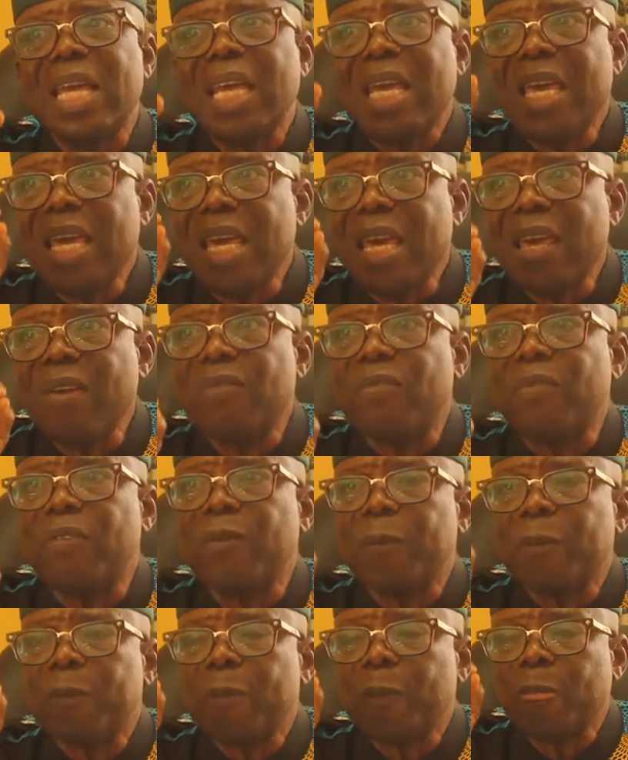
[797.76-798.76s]
if
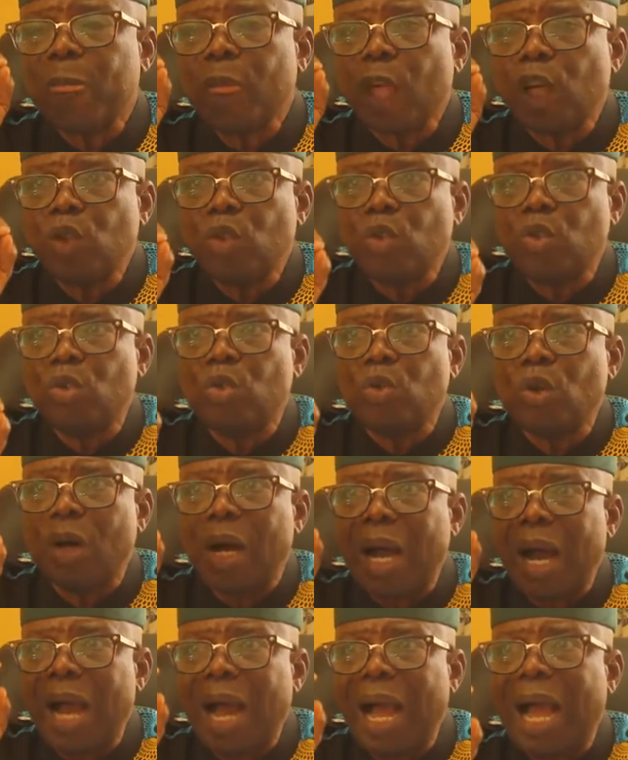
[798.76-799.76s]
you
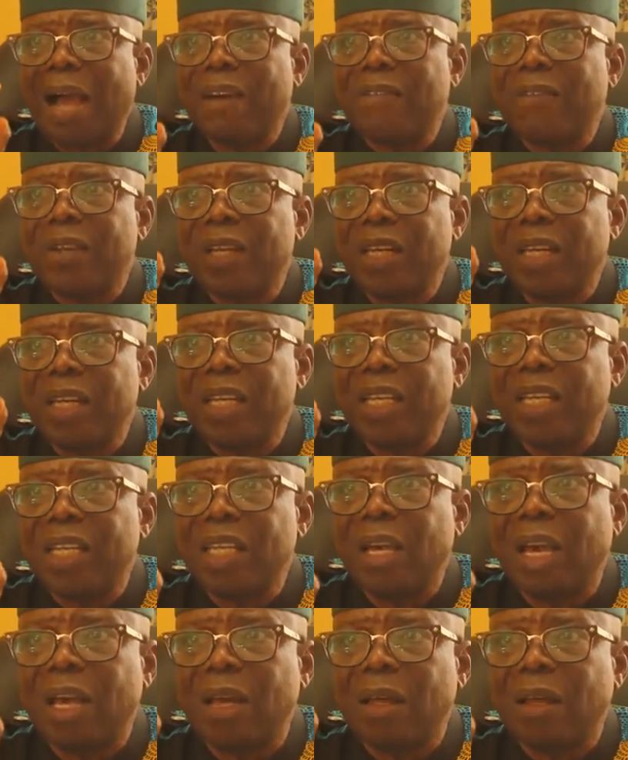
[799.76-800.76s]
have
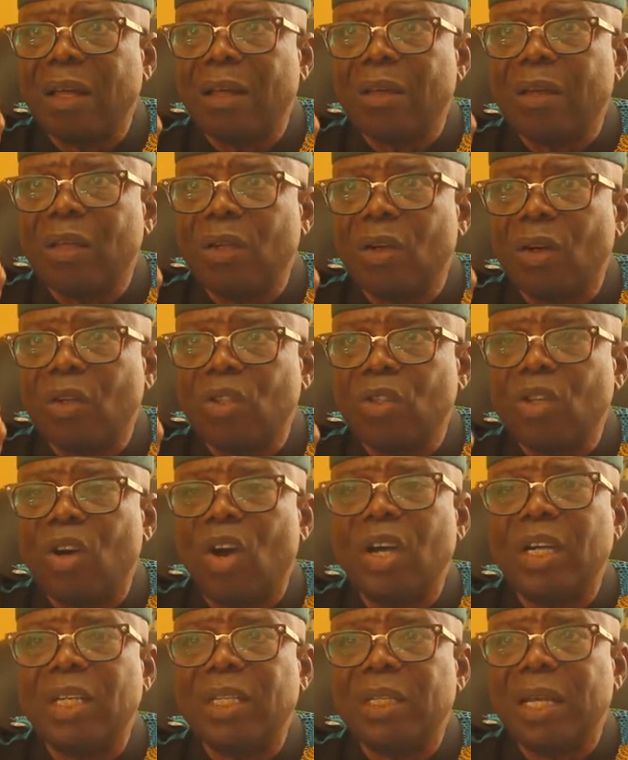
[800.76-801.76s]
your
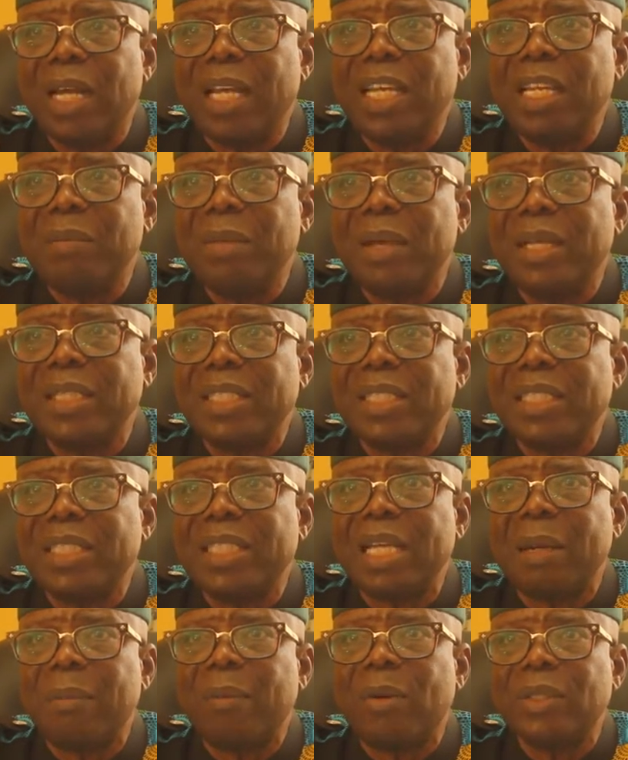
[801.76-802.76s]
drug element is
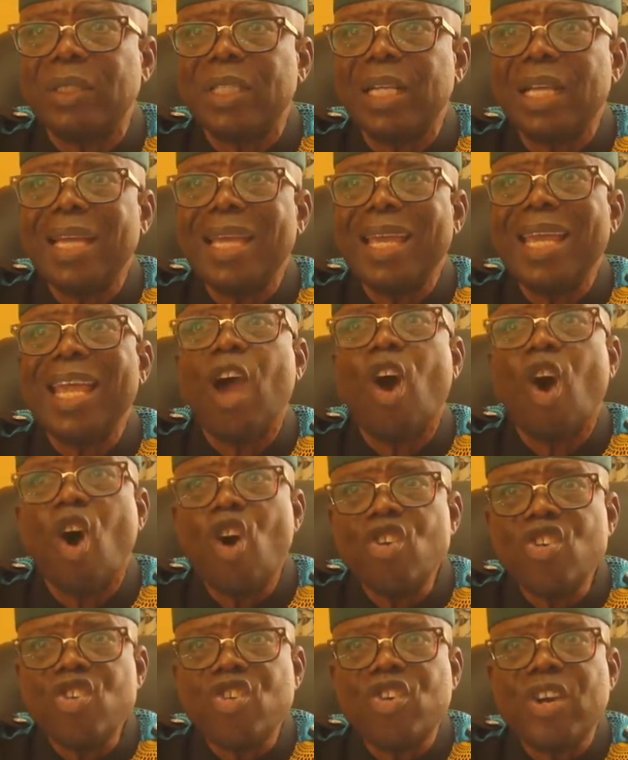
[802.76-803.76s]
about
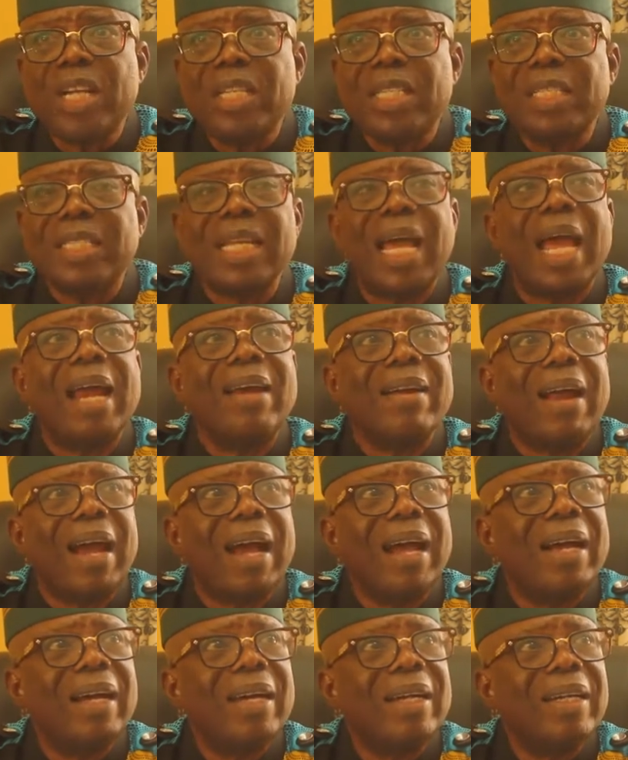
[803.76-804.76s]
100
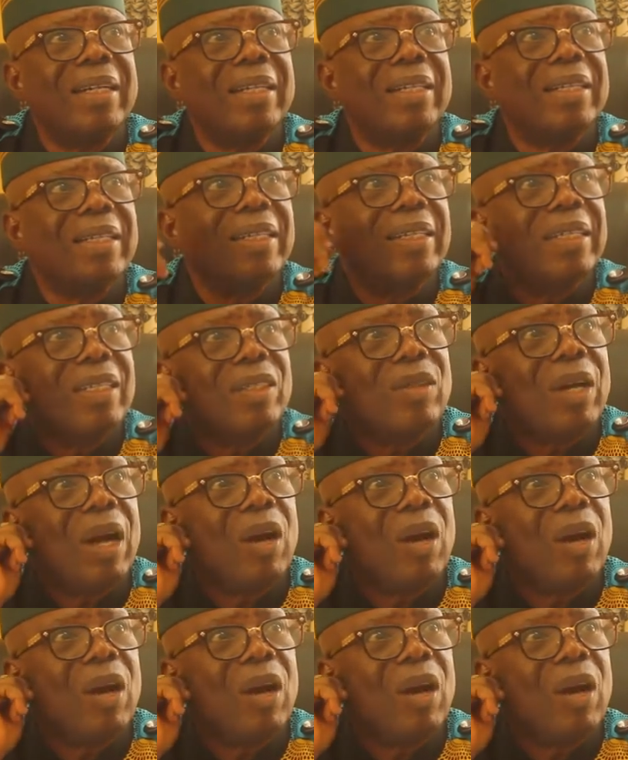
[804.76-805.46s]
naira, you are